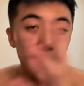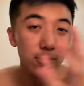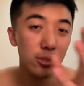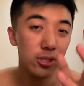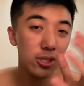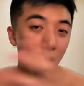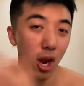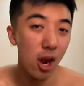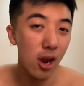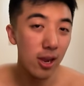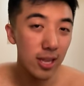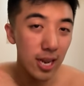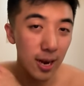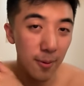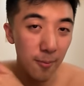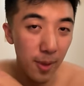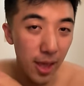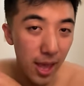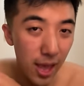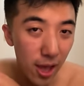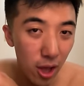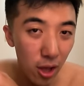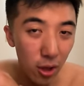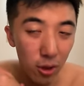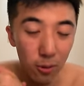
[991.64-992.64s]
sorry that I'm
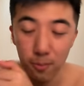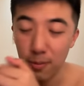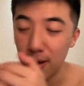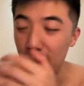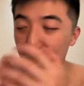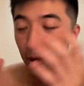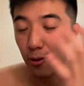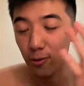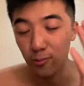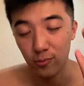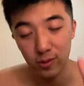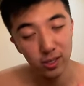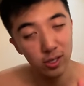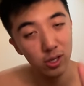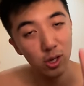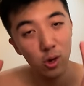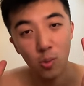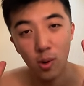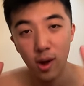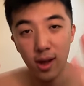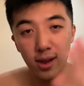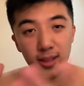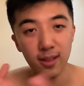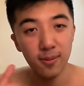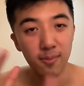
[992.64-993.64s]
ill, but I still
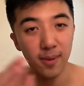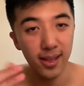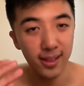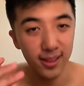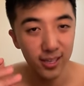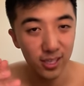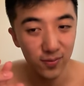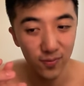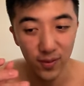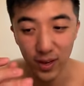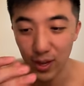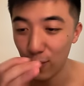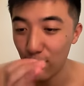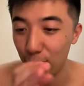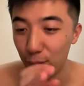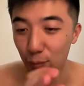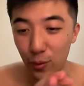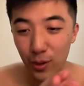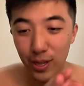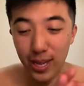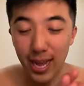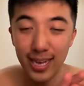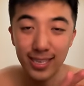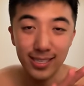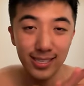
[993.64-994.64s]
wanted to make this video for you
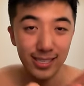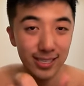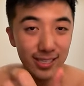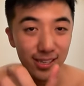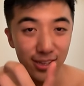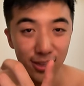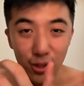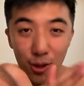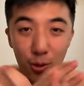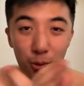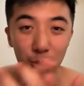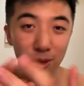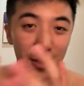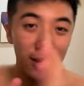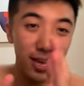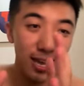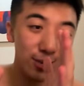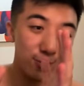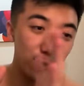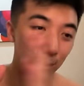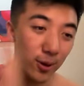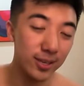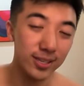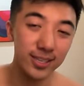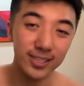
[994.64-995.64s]
guys because I know you guys
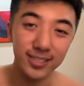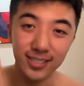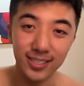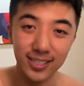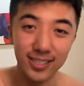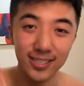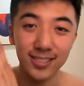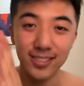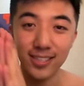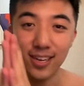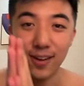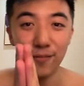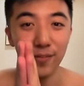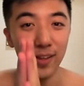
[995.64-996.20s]
wanted to see stuff